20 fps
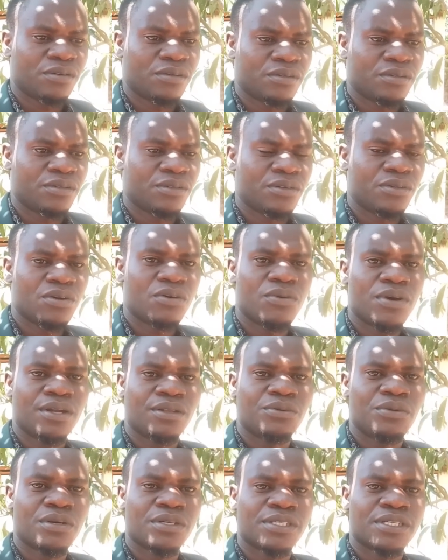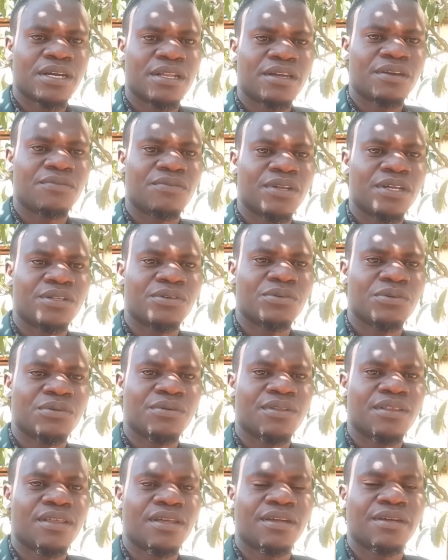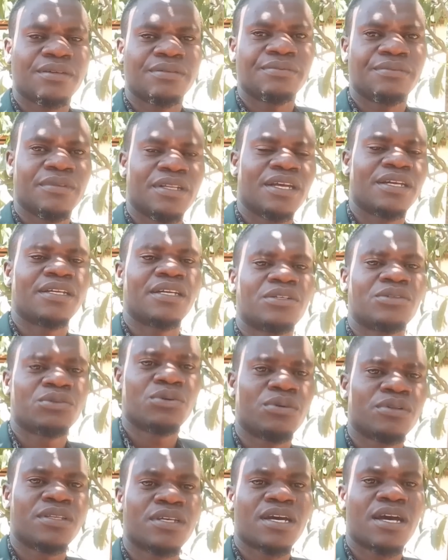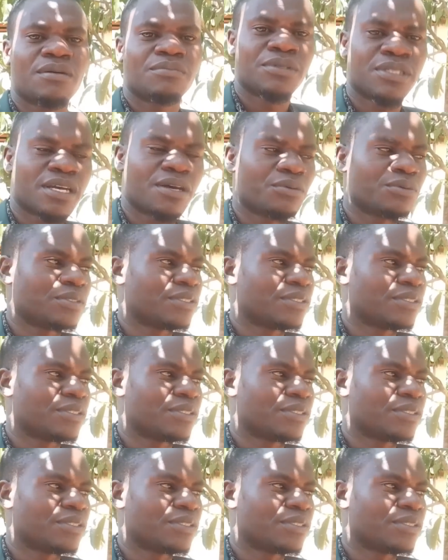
You know, when you're standing for the truth, let the truth comes out.